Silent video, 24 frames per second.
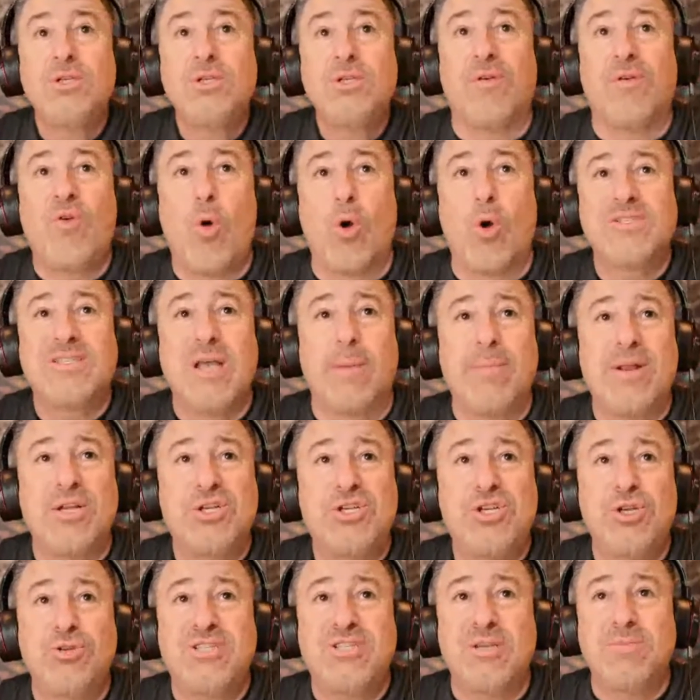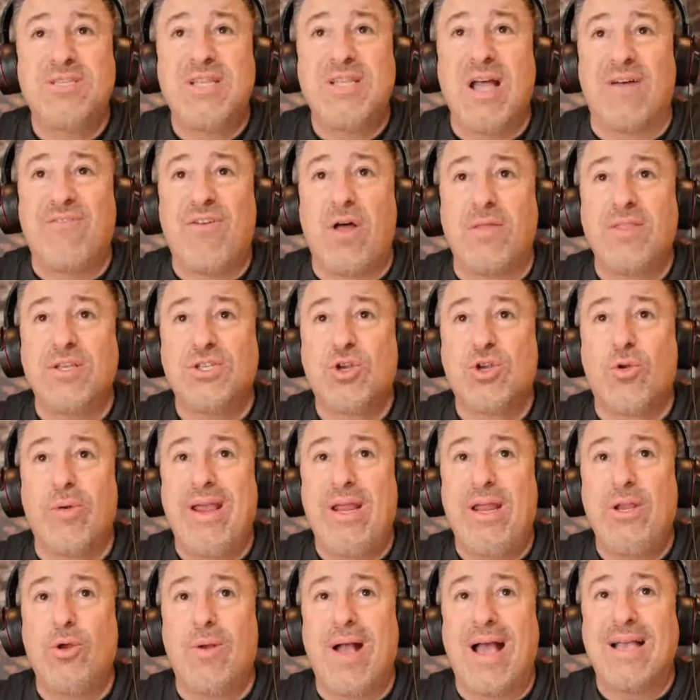So, of course, I'm going to shoot some stuff on the
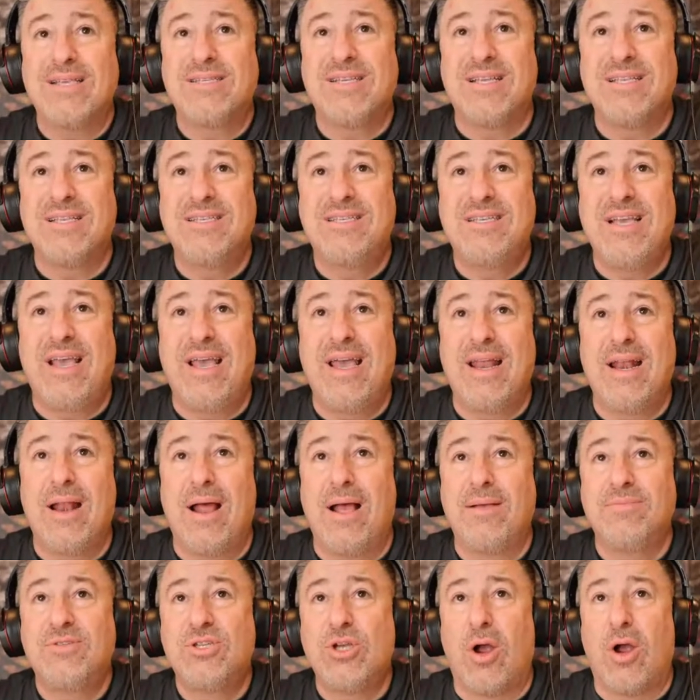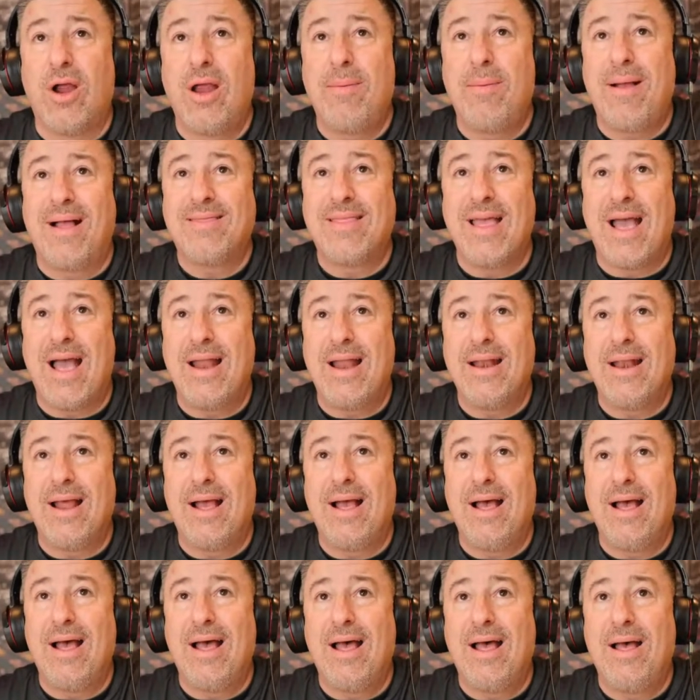screen. You guys can see it. I'm sorry about that
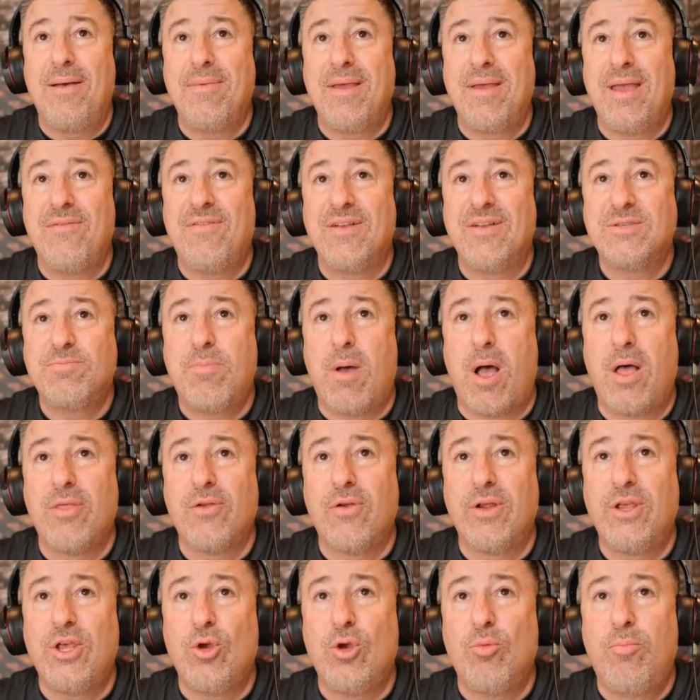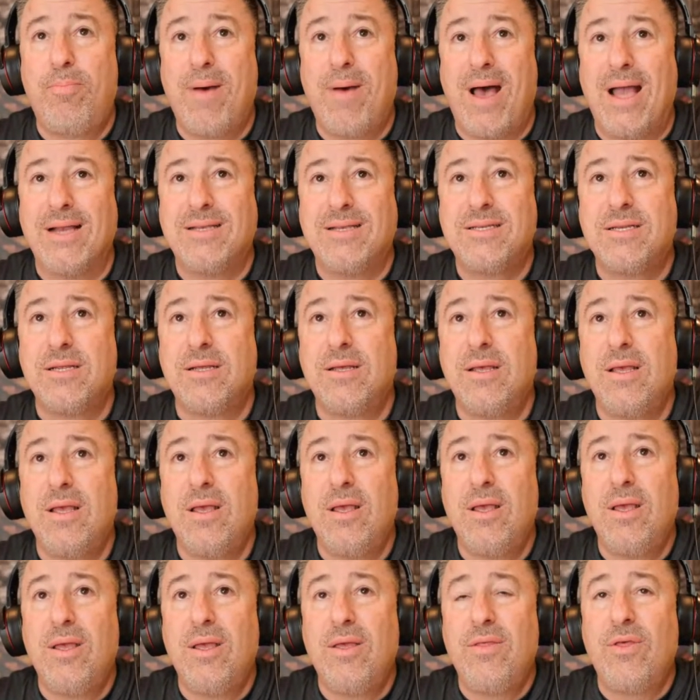uh, if it's bothering you, but
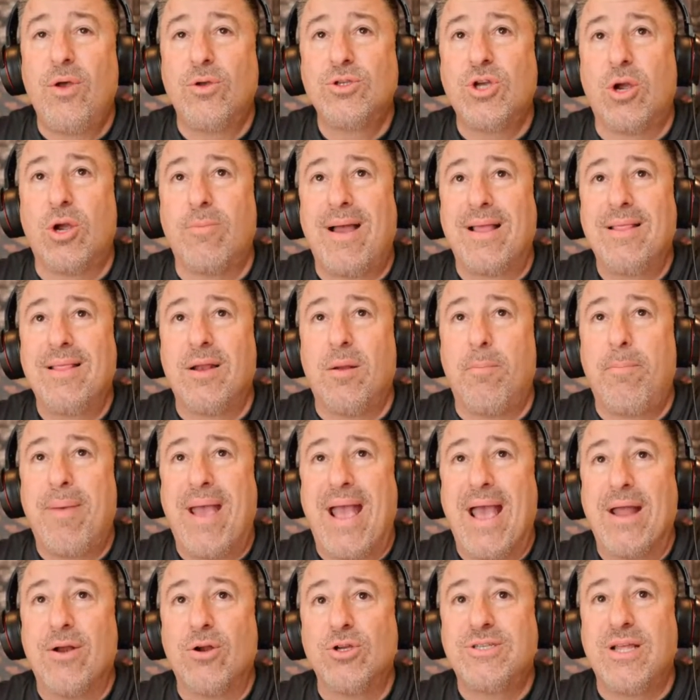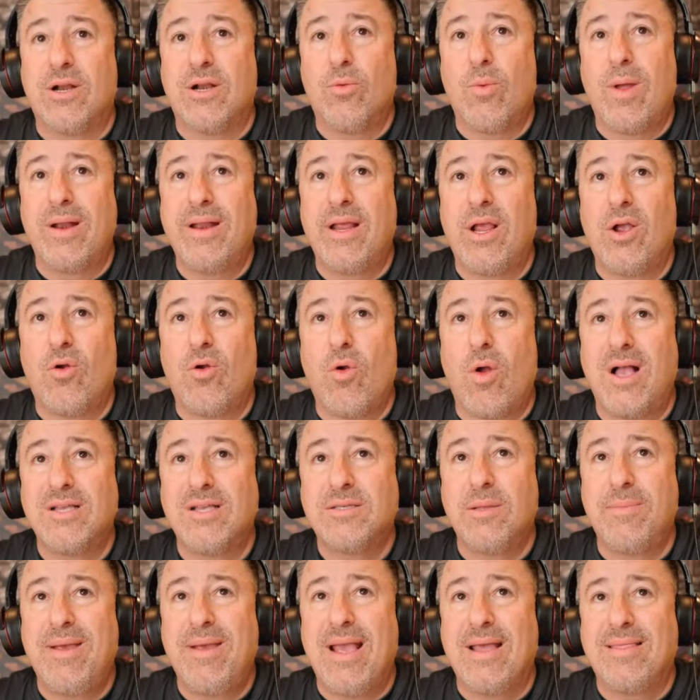those are my little banners that are running across. Let me
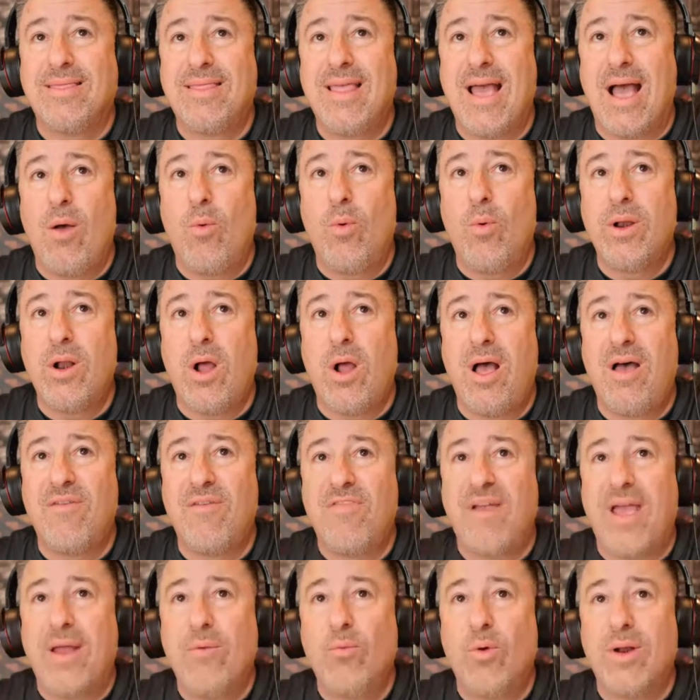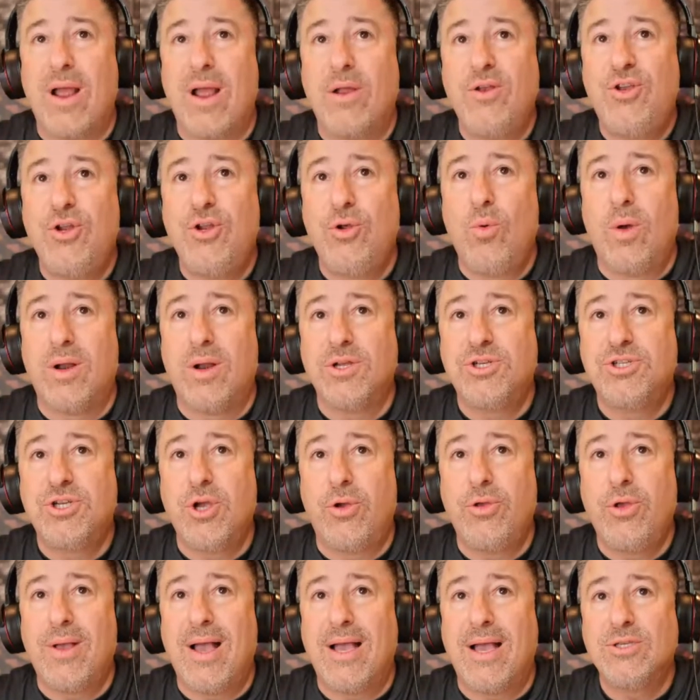get that one off. And what I do want to show you
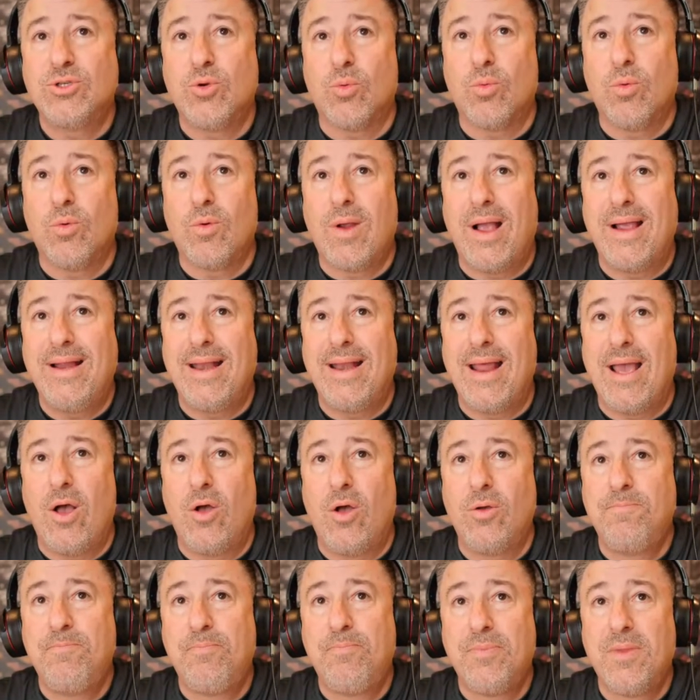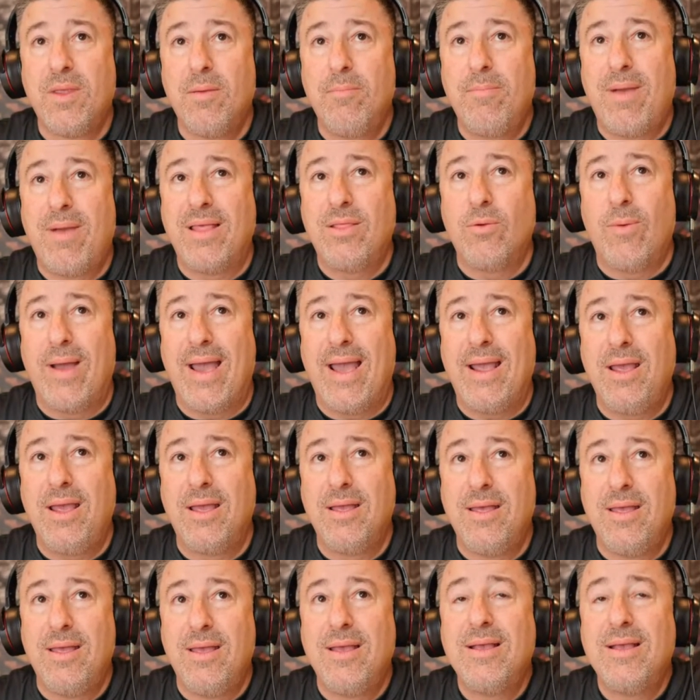guys right now, by the way,
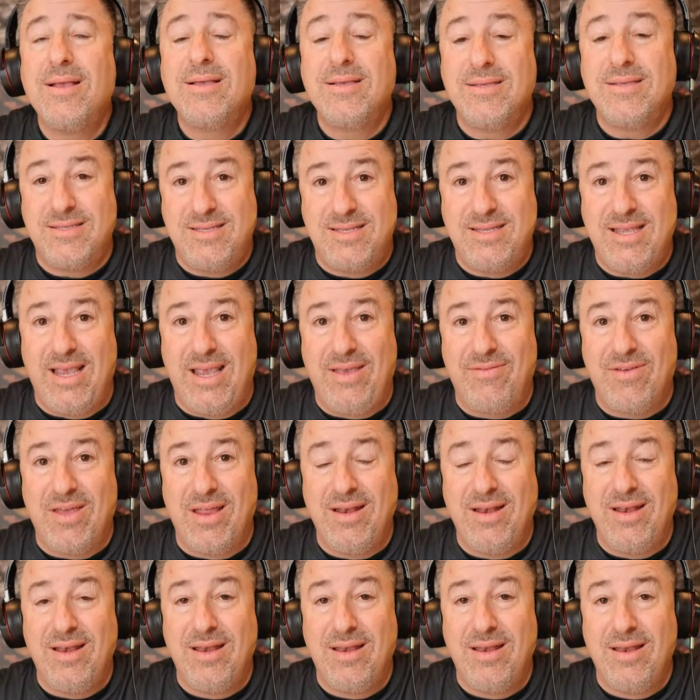Stephen